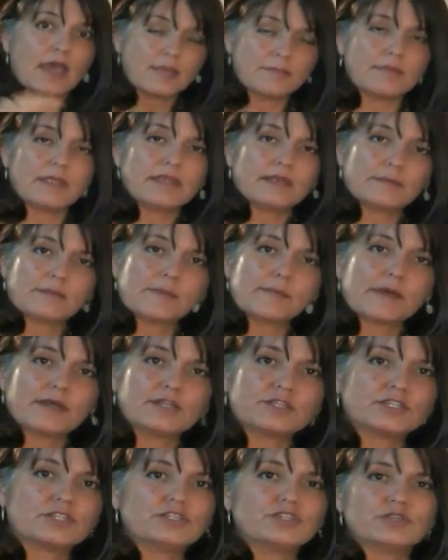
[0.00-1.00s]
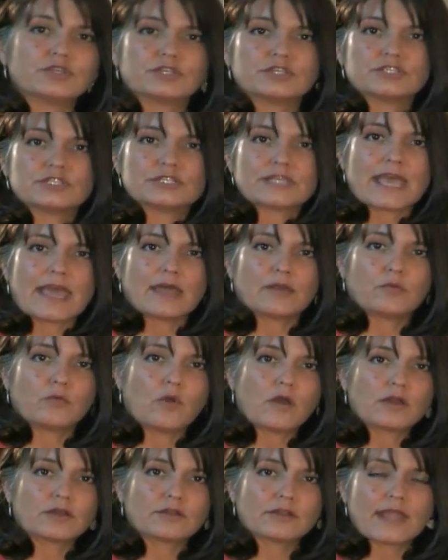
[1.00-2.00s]
I made up a bunch, and you can just
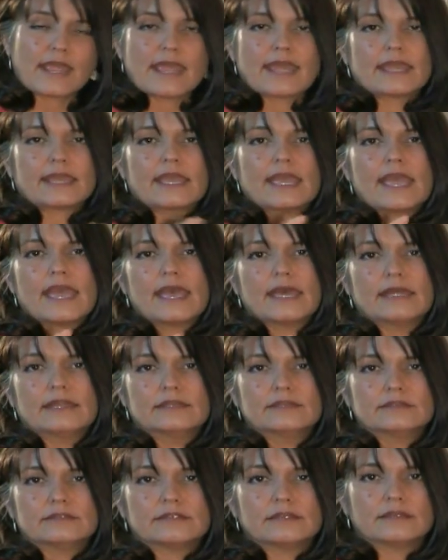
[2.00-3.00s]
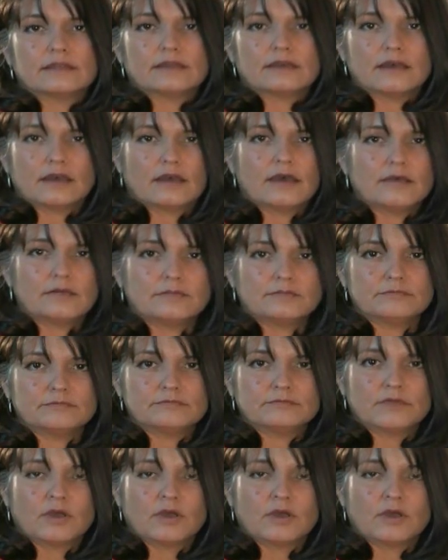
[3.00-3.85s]
add water, egg, and a